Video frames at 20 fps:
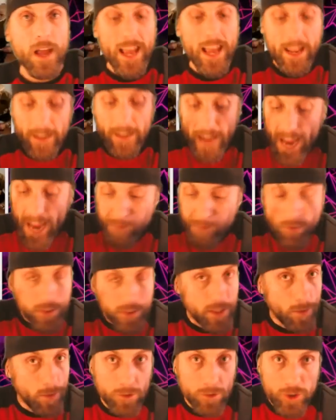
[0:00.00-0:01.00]
and
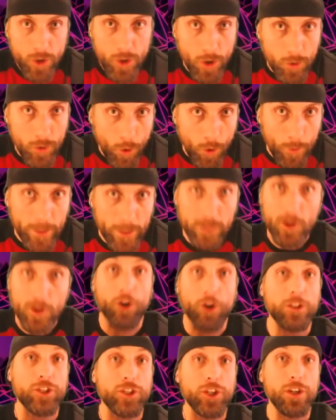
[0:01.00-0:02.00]
everything will start growing
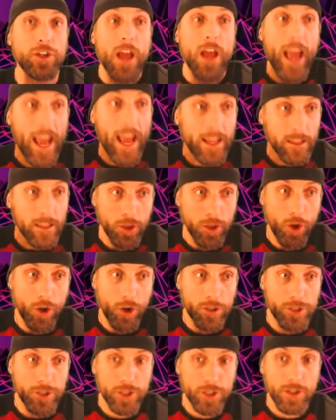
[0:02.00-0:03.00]
larger and
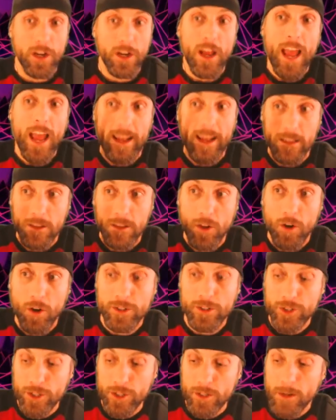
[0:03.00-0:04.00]
larger and
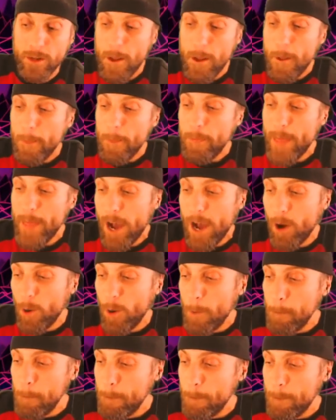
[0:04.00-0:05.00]
larger.
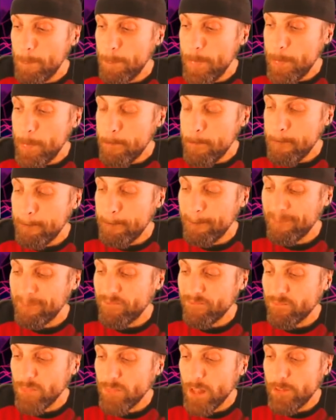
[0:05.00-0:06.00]
Now,
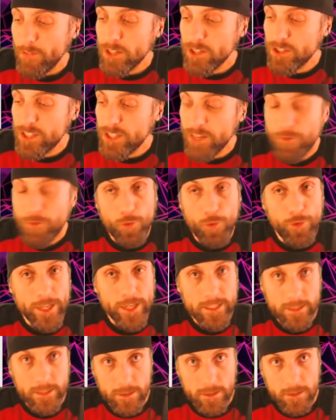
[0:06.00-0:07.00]
there's different
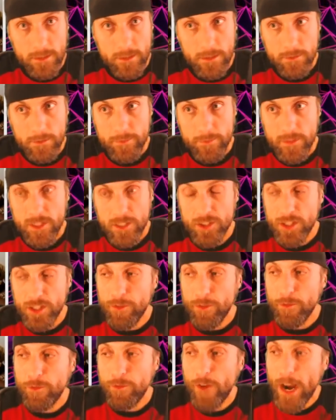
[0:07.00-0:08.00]
reasons, there's
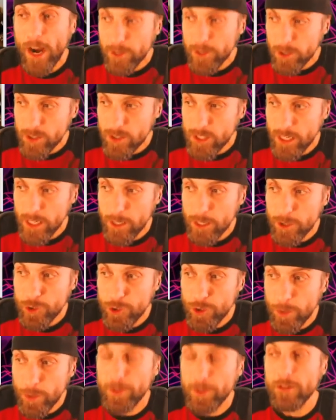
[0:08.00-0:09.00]
different factors that
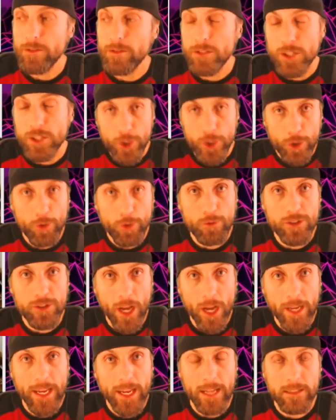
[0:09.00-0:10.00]
contribute to
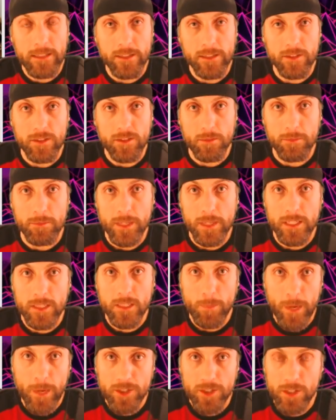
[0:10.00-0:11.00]
gigantism,
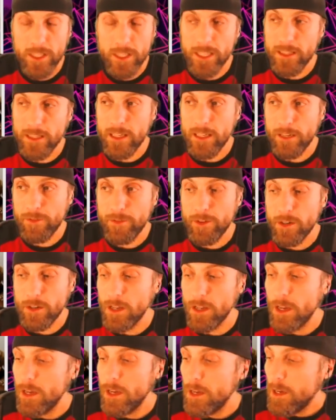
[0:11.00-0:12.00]
especially in the different,
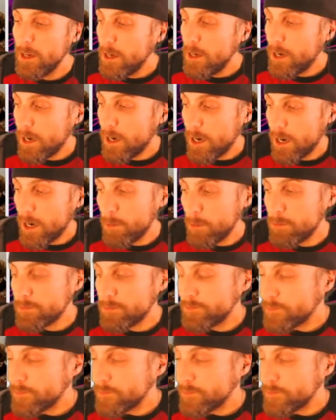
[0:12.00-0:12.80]
um,